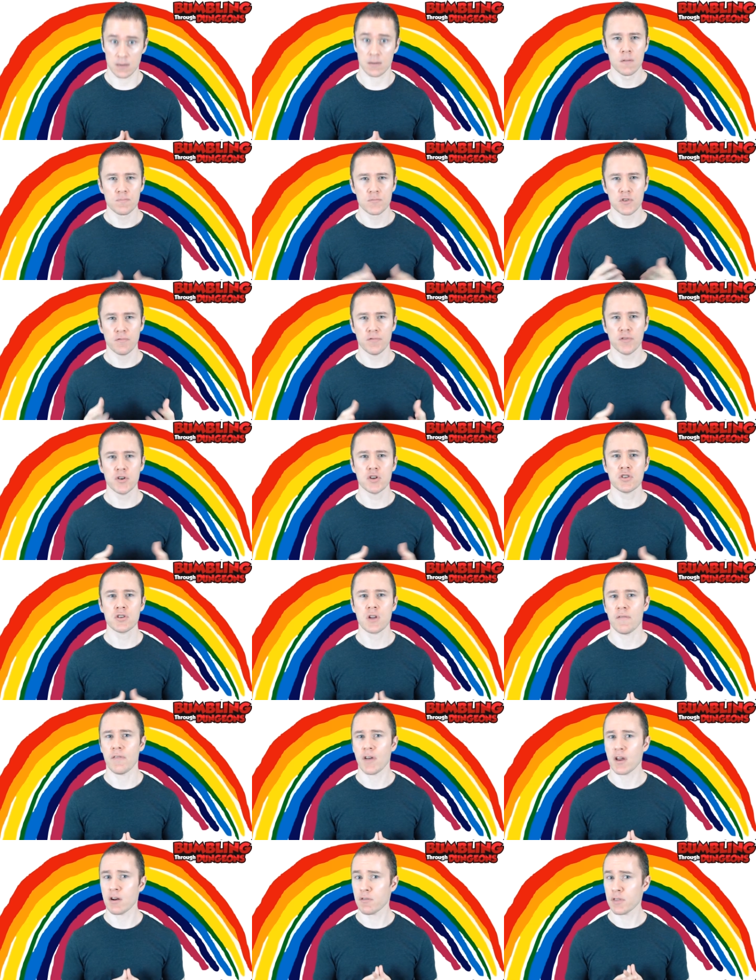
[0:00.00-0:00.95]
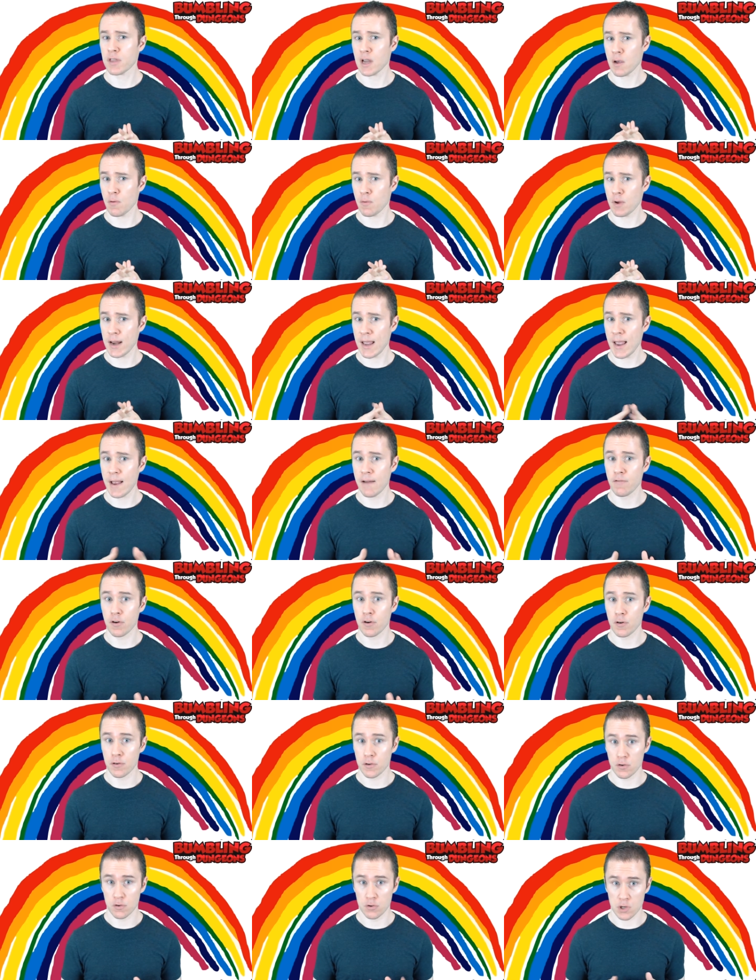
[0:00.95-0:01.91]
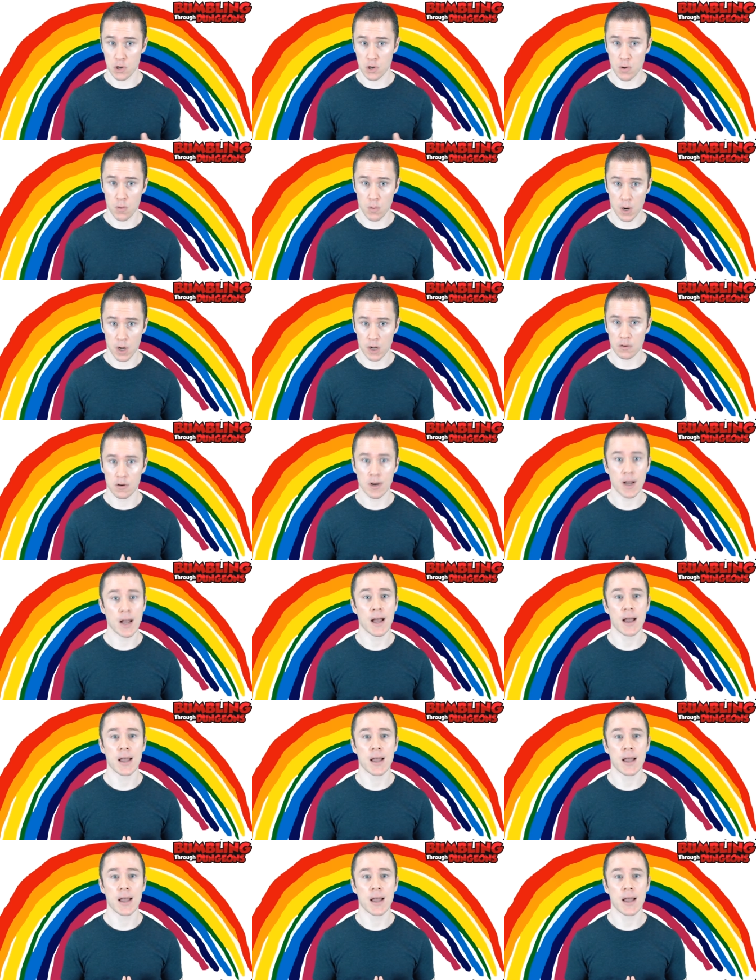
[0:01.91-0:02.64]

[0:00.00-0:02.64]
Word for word: So first off, I don't think I would ever use a Couatl